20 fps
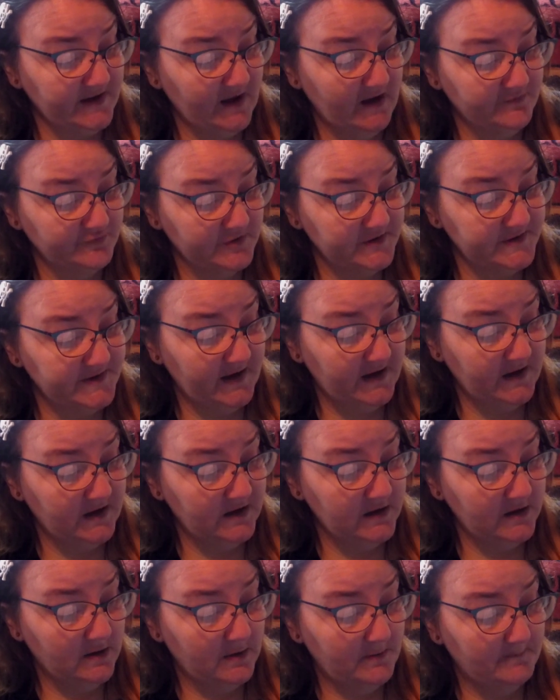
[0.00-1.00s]

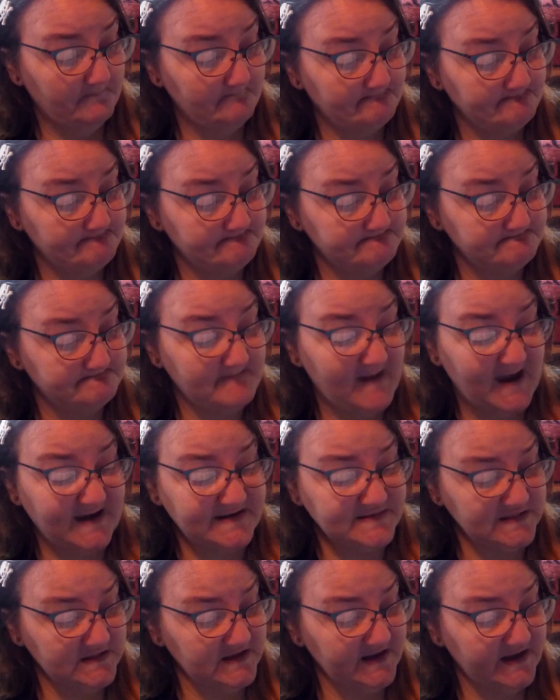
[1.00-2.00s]
Everyday
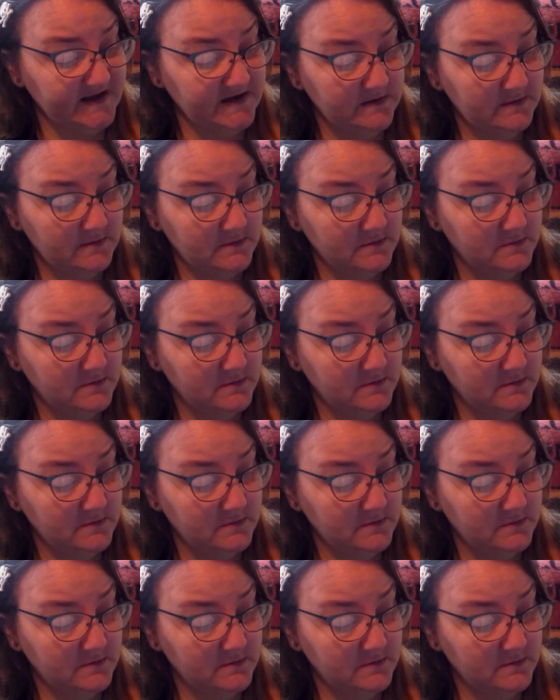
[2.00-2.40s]
Medley